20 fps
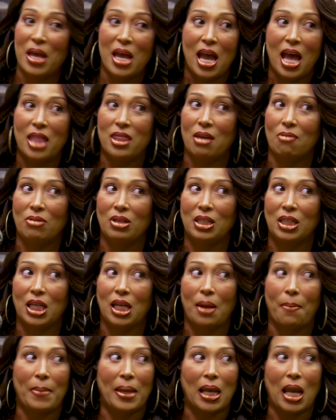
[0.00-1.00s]
And they were looking
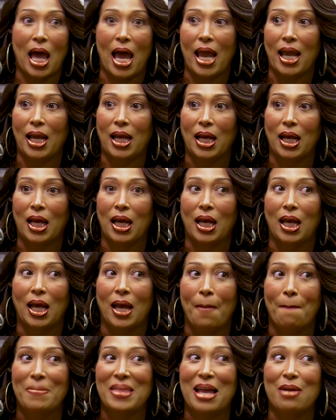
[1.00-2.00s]
at me like, and
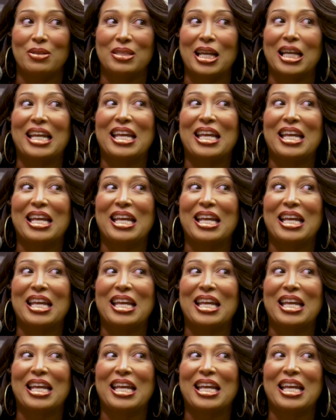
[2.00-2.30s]
I was like,